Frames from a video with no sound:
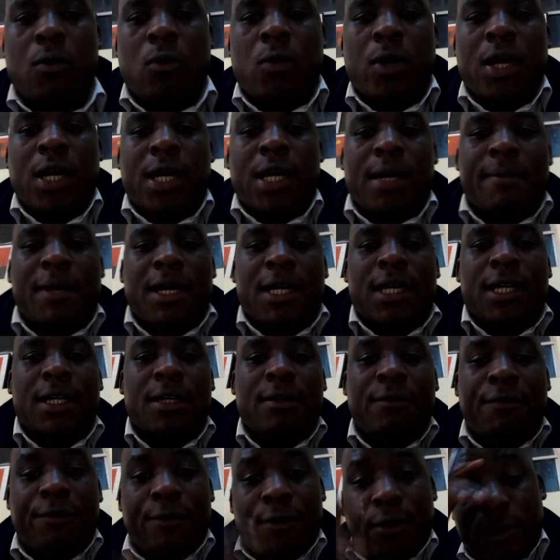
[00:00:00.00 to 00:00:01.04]
Welcome
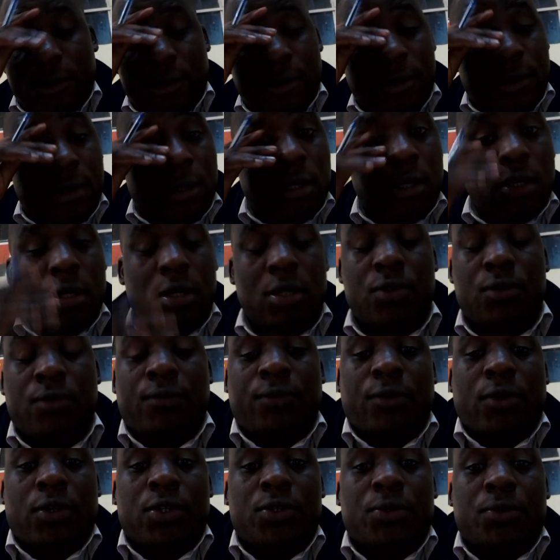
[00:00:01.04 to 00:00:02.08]
again for
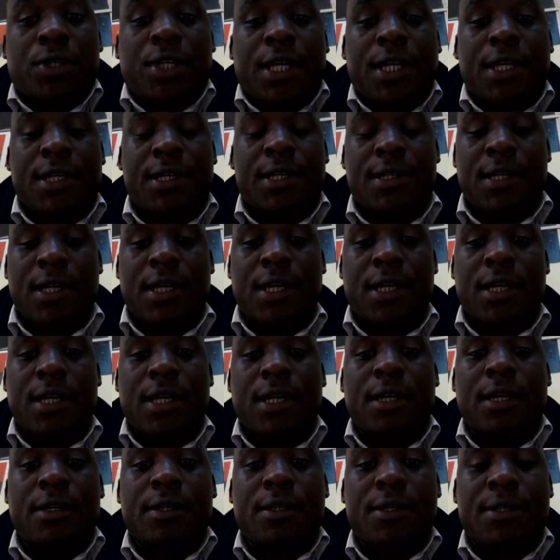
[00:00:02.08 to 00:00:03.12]
today's
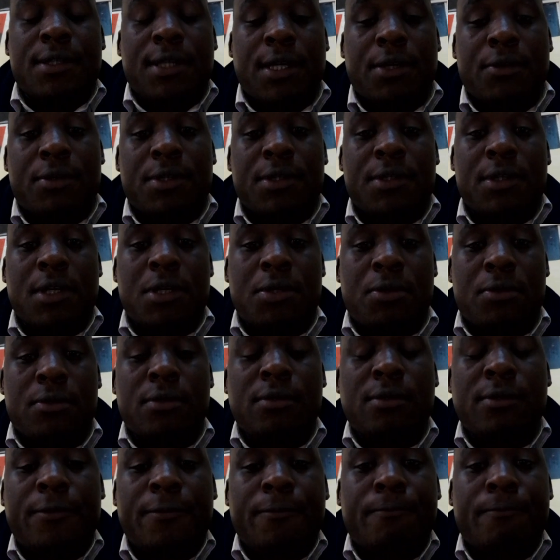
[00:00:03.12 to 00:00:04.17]
second session